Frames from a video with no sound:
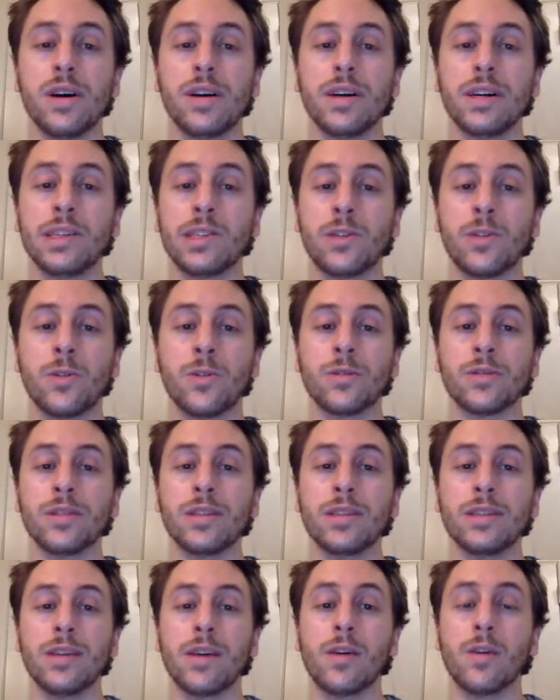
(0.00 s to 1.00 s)
internal
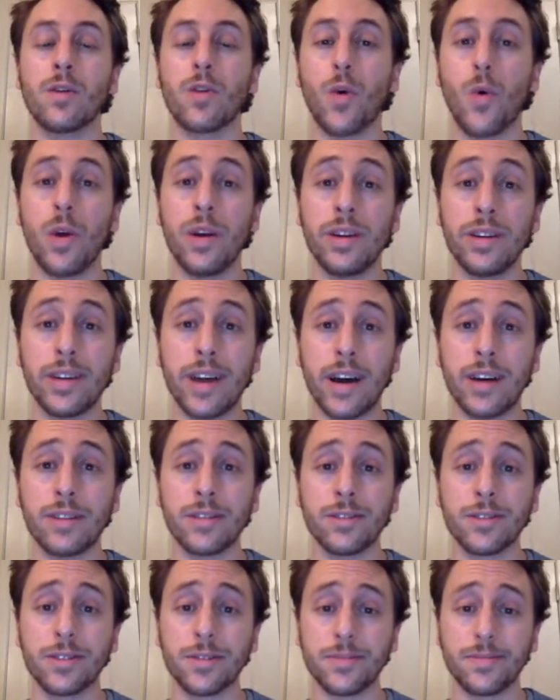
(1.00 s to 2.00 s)
detail
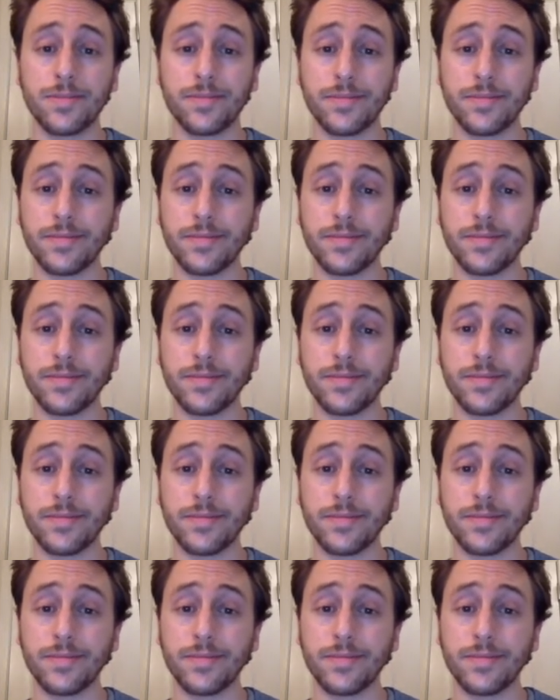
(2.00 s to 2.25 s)
quintiles.